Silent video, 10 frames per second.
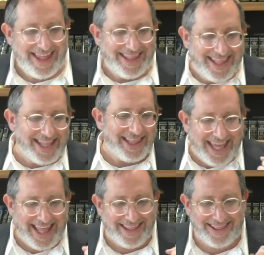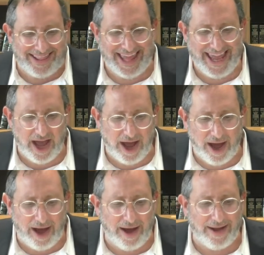This is
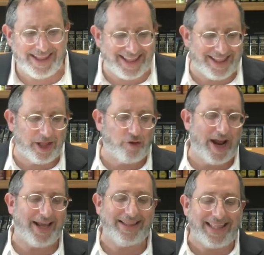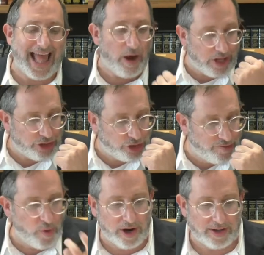how
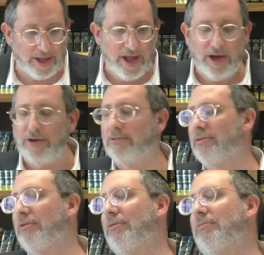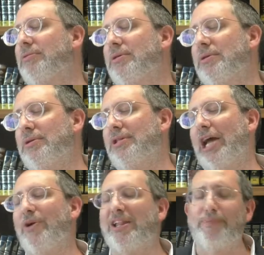tshuva works. Because,
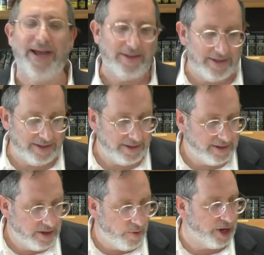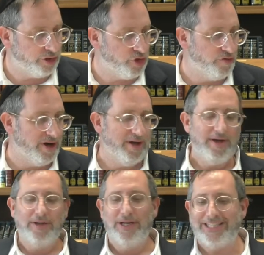like we explained, what is tshuva?
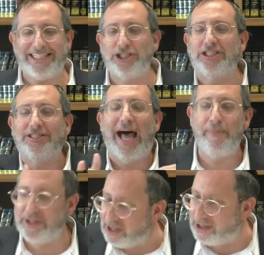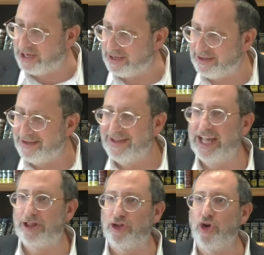It's not just stopping the sin.
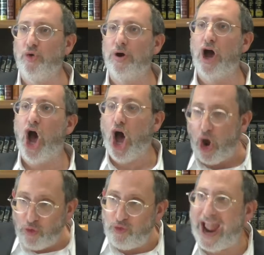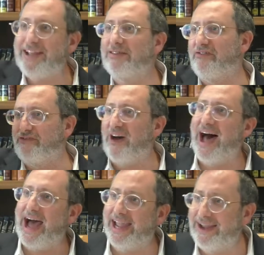It's to
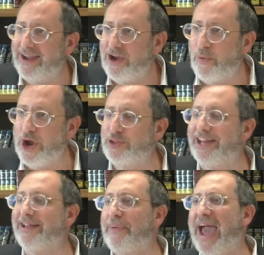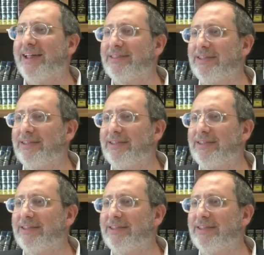rectify what you did in the past.